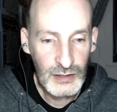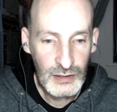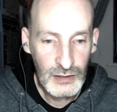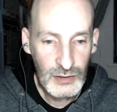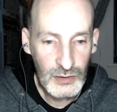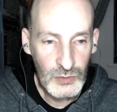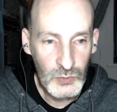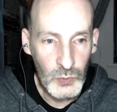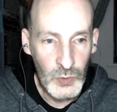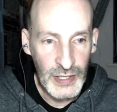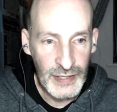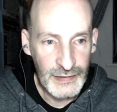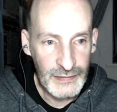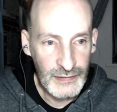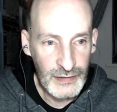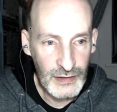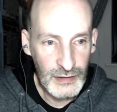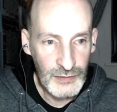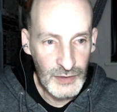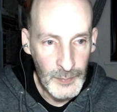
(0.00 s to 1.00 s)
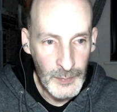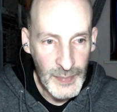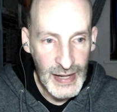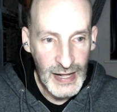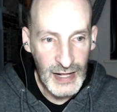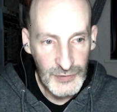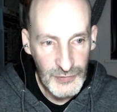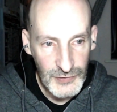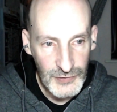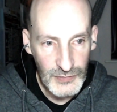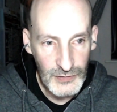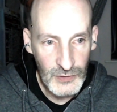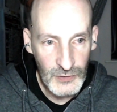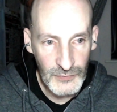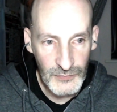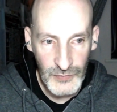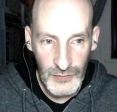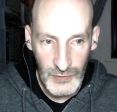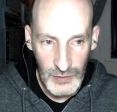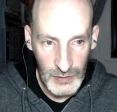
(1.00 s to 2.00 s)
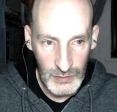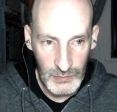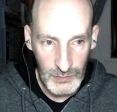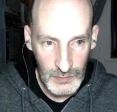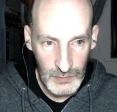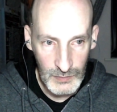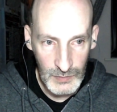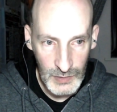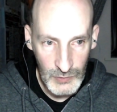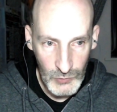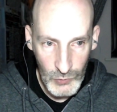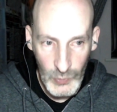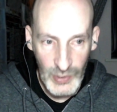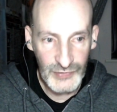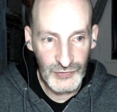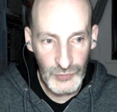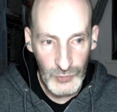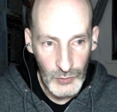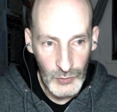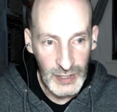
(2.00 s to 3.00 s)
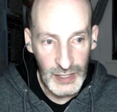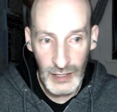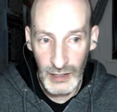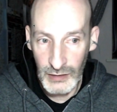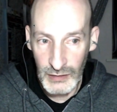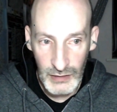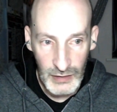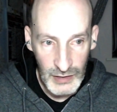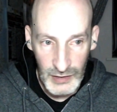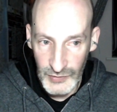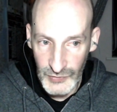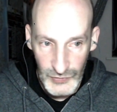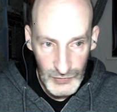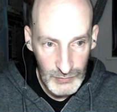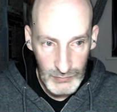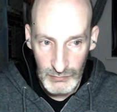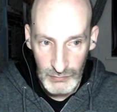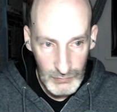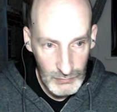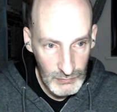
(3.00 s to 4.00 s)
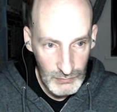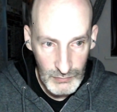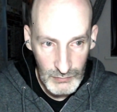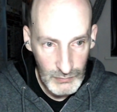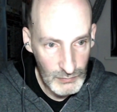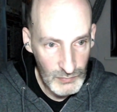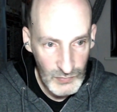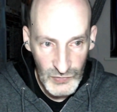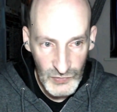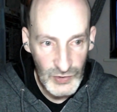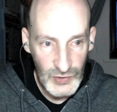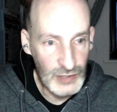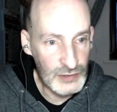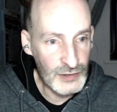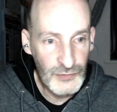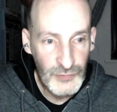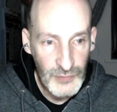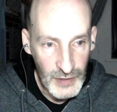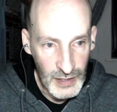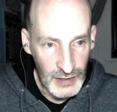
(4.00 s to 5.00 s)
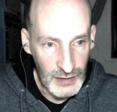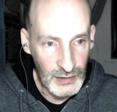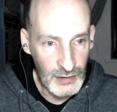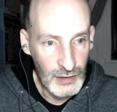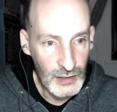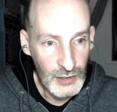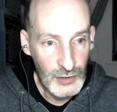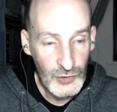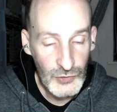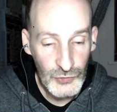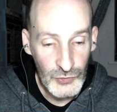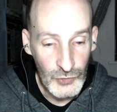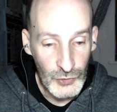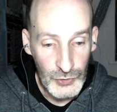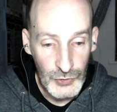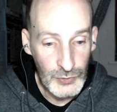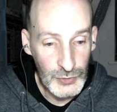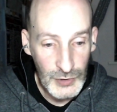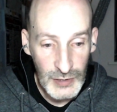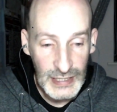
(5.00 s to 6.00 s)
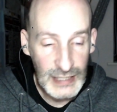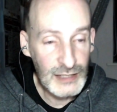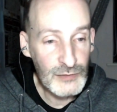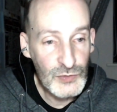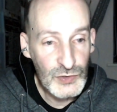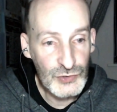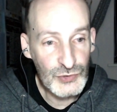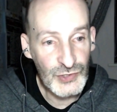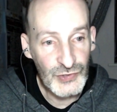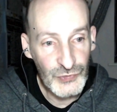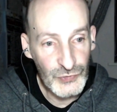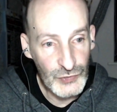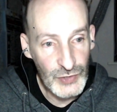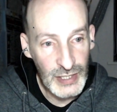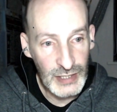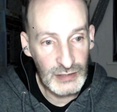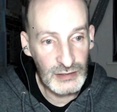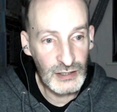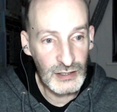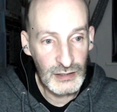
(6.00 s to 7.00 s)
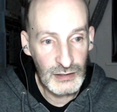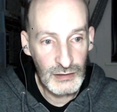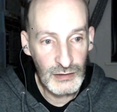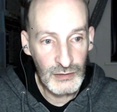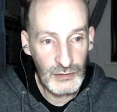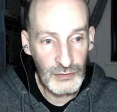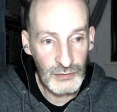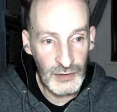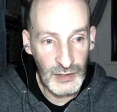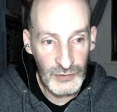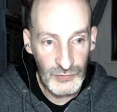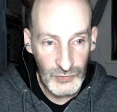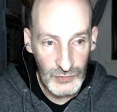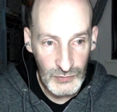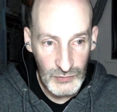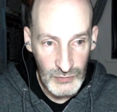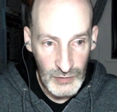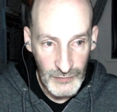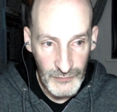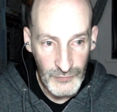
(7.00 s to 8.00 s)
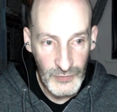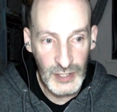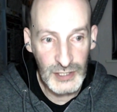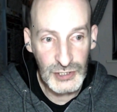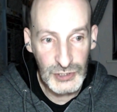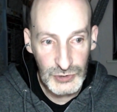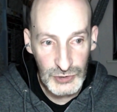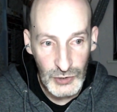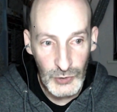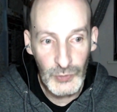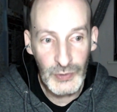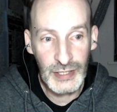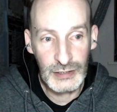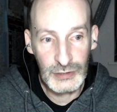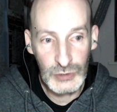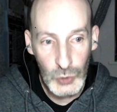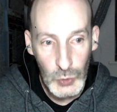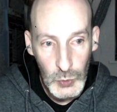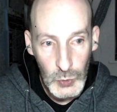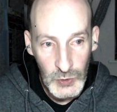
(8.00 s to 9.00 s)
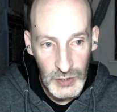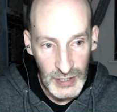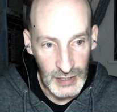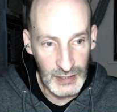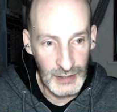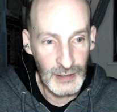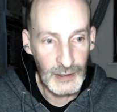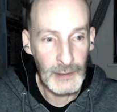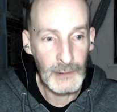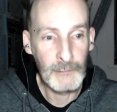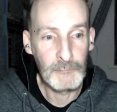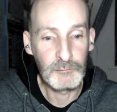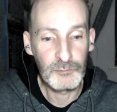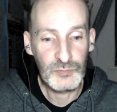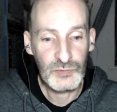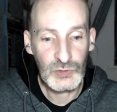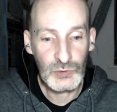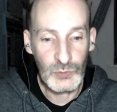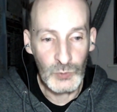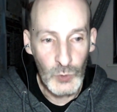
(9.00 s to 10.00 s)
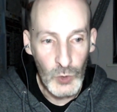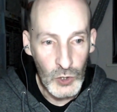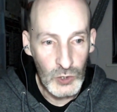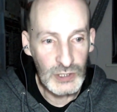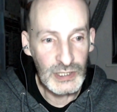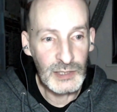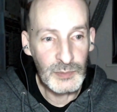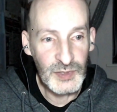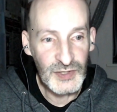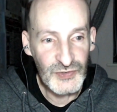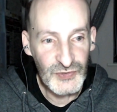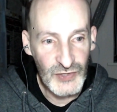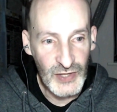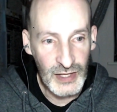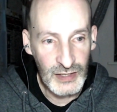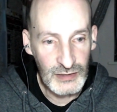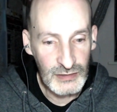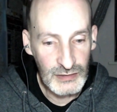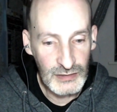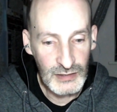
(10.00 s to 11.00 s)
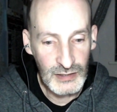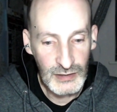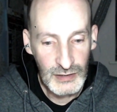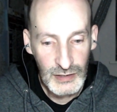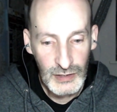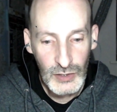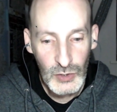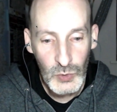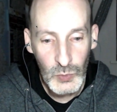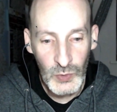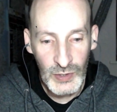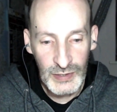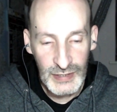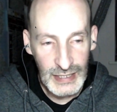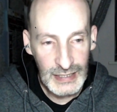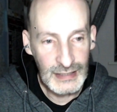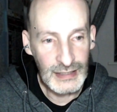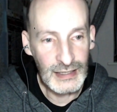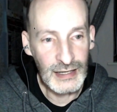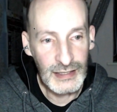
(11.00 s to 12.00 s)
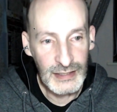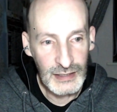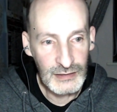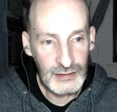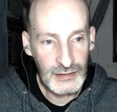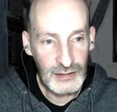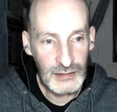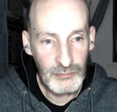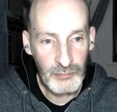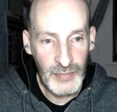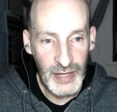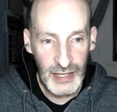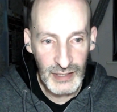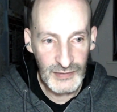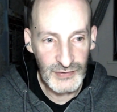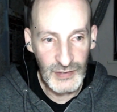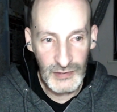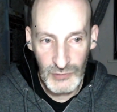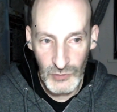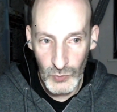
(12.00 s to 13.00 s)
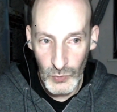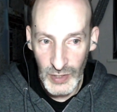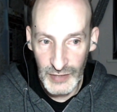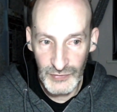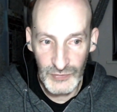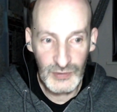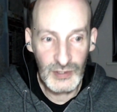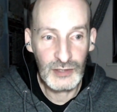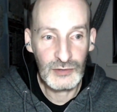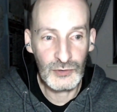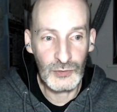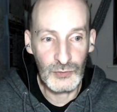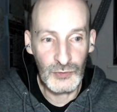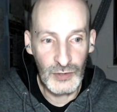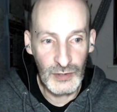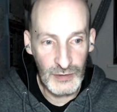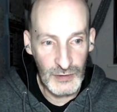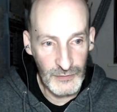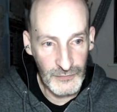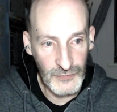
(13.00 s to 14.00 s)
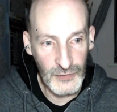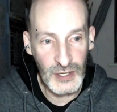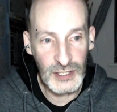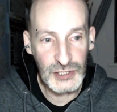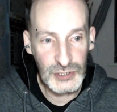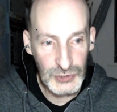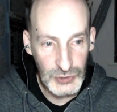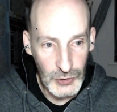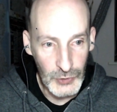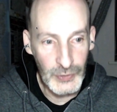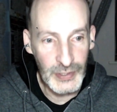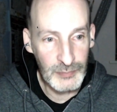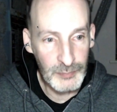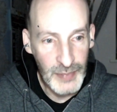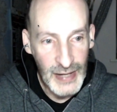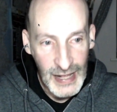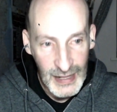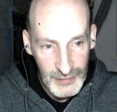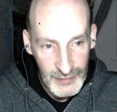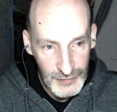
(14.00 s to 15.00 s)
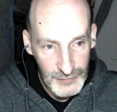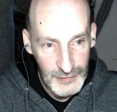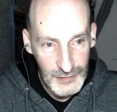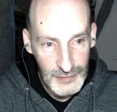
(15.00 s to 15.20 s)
when the path of the request URL is certain thing. So you can even restrict this refresh token cookie to only be sent when the client makes a request to the refresh token path,